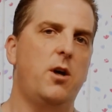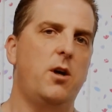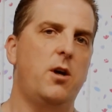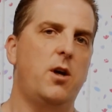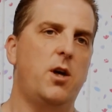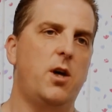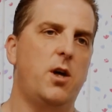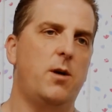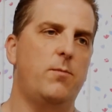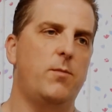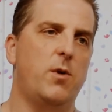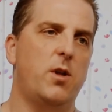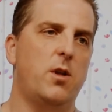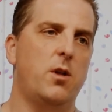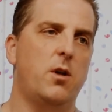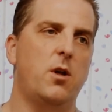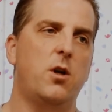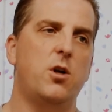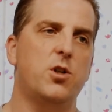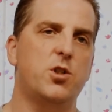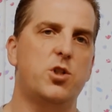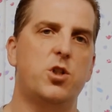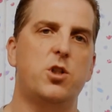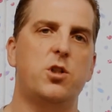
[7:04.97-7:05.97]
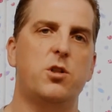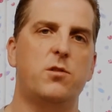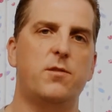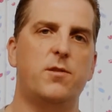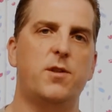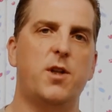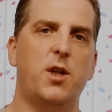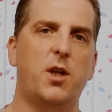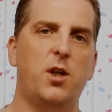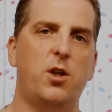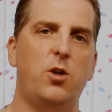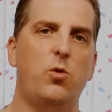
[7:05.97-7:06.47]
And the last
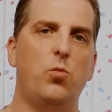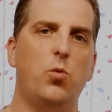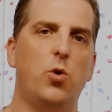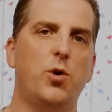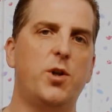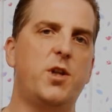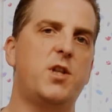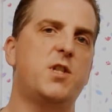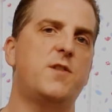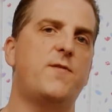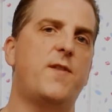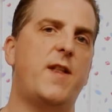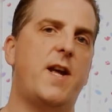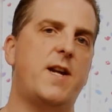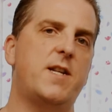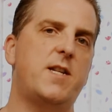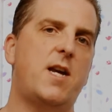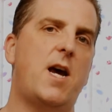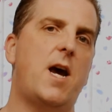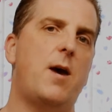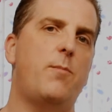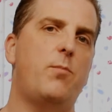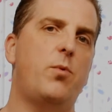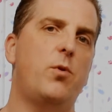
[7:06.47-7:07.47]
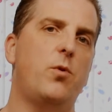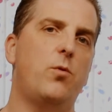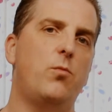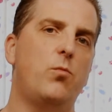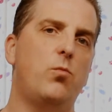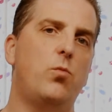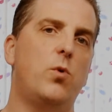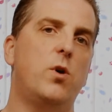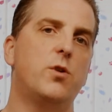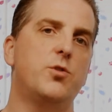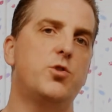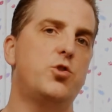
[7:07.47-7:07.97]
thing you want is for that to happen
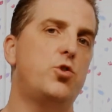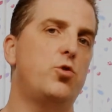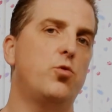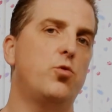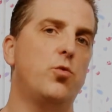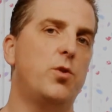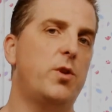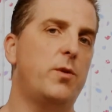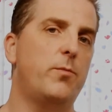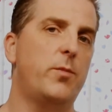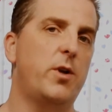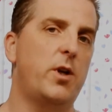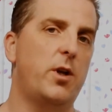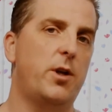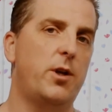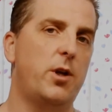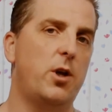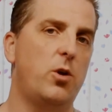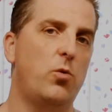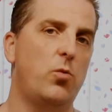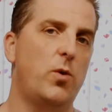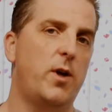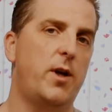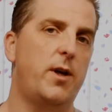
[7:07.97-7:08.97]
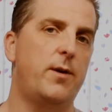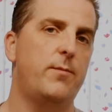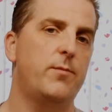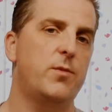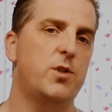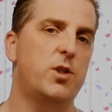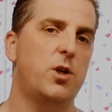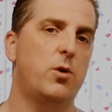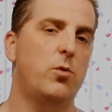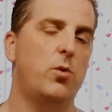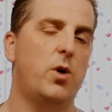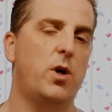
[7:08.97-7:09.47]
whilst you're in the middle of nowhere.
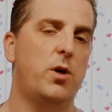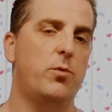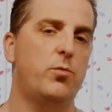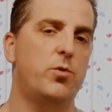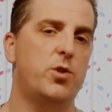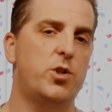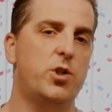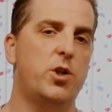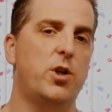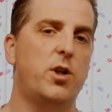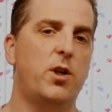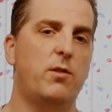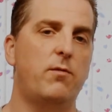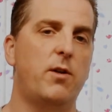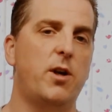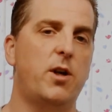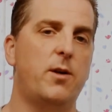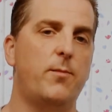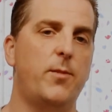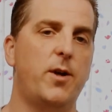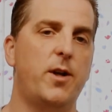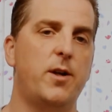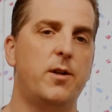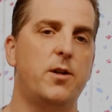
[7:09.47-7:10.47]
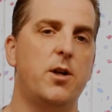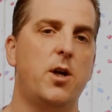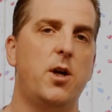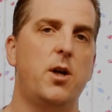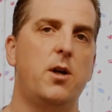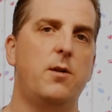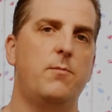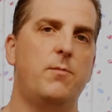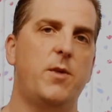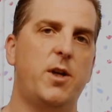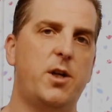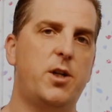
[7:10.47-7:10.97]
So I would certainly recommend
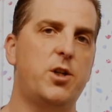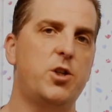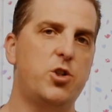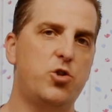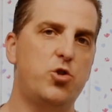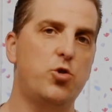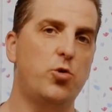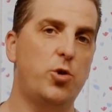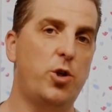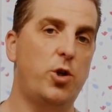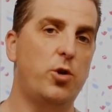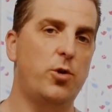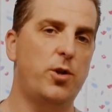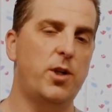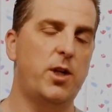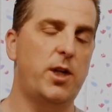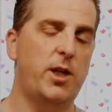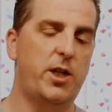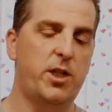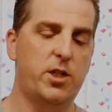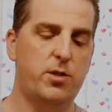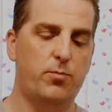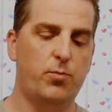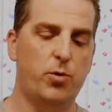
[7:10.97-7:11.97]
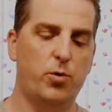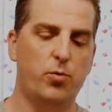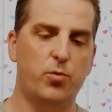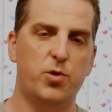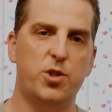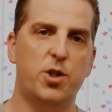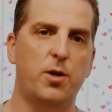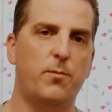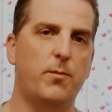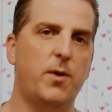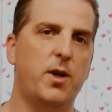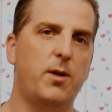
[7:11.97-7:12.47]
making sure you got the leads, but
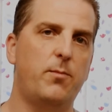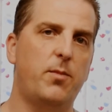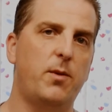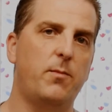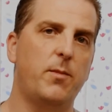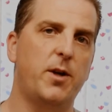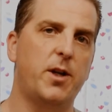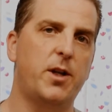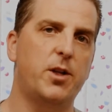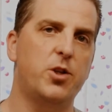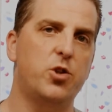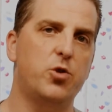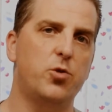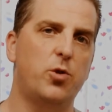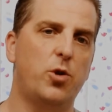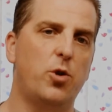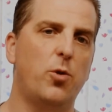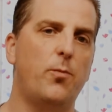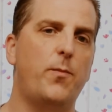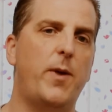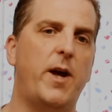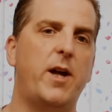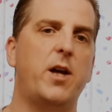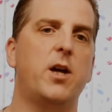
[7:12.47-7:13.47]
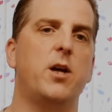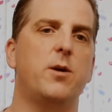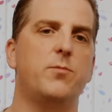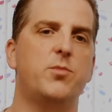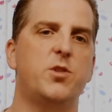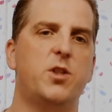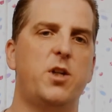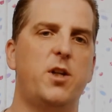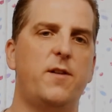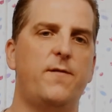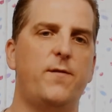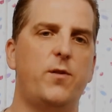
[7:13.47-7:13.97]
also maybe making sure you've got
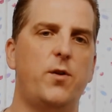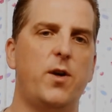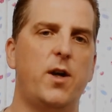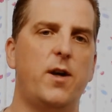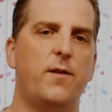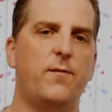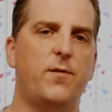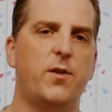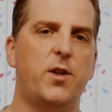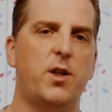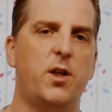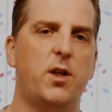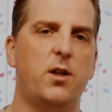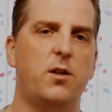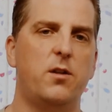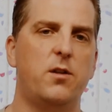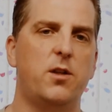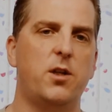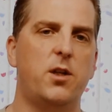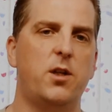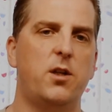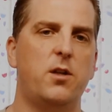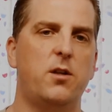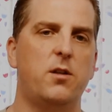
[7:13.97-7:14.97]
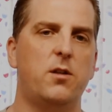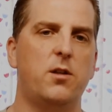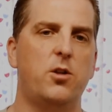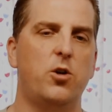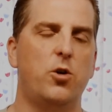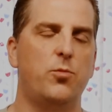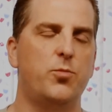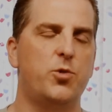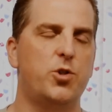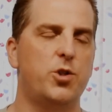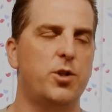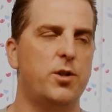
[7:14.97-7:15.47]
backups if you have the
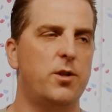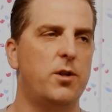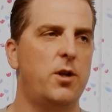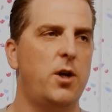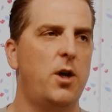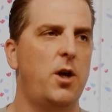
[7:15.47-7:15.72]
option.